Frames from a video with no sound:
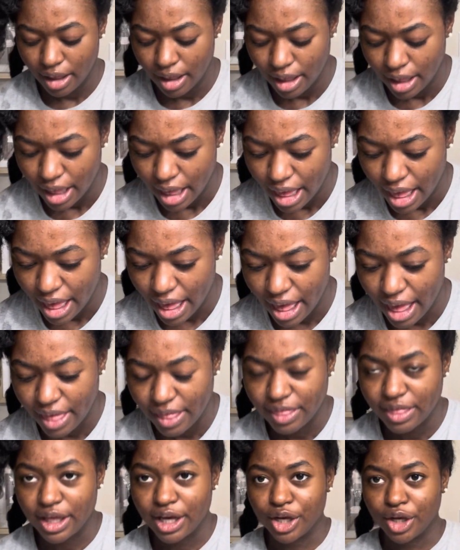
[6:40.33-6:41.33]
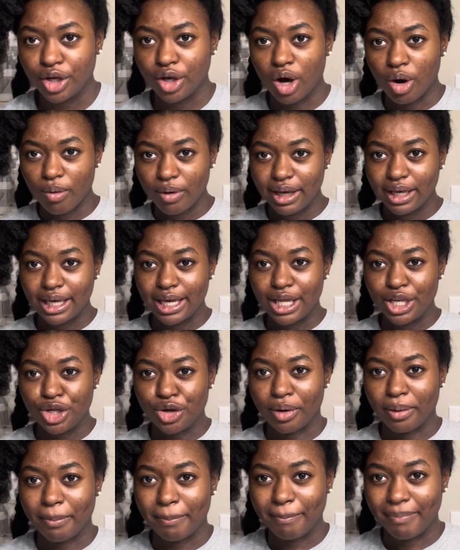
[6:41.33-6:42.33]
and then going in
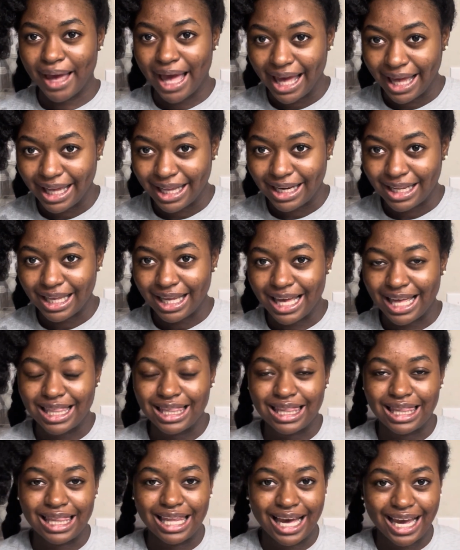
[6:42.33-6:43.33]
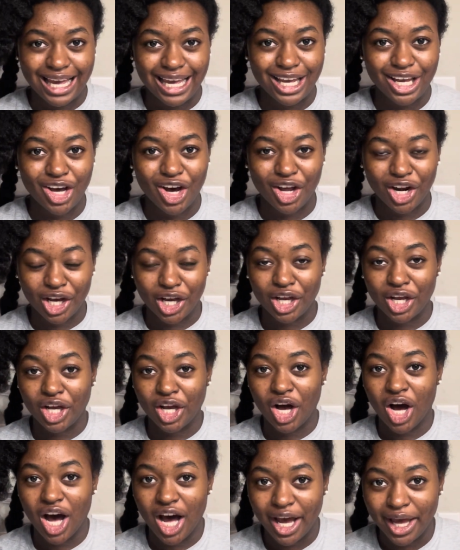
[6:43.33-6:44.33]
your bed and laying on a
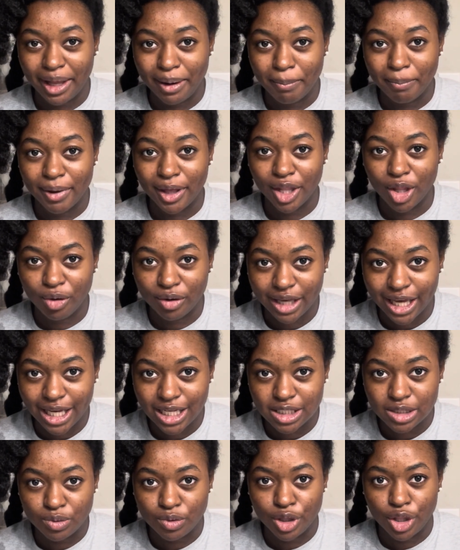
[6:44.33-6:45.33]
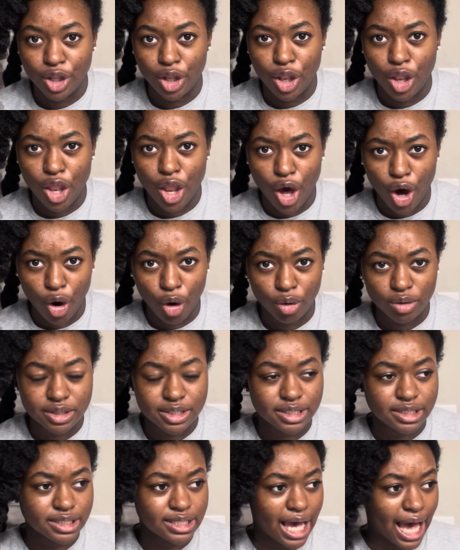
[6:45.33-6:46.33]
cotton pillowcase with no
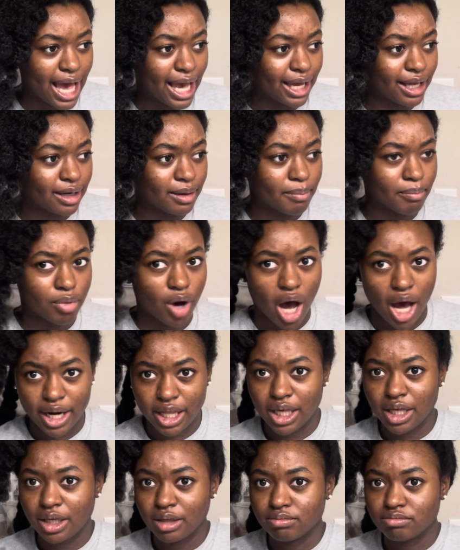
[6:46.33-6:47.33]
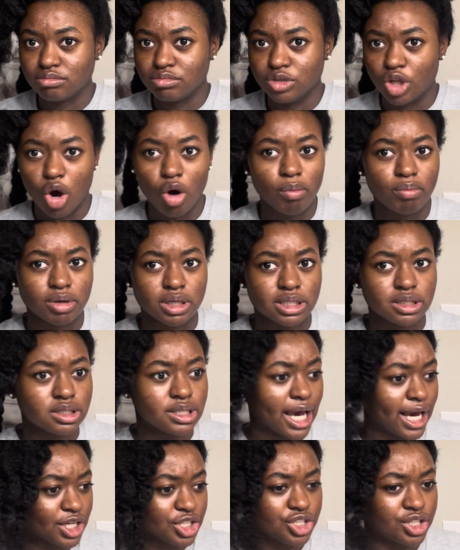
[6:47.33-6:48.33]
satin bonnet, no
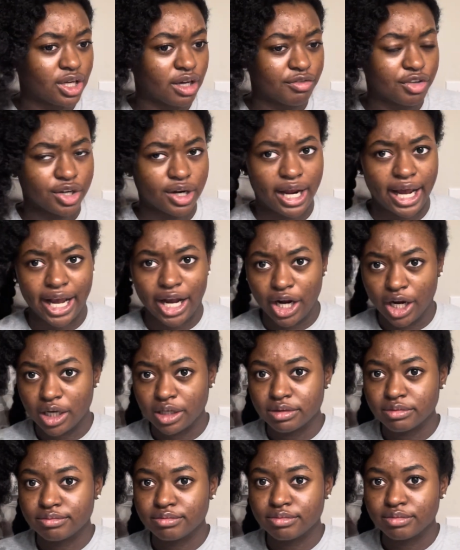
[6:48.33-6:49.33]
protection of your hair,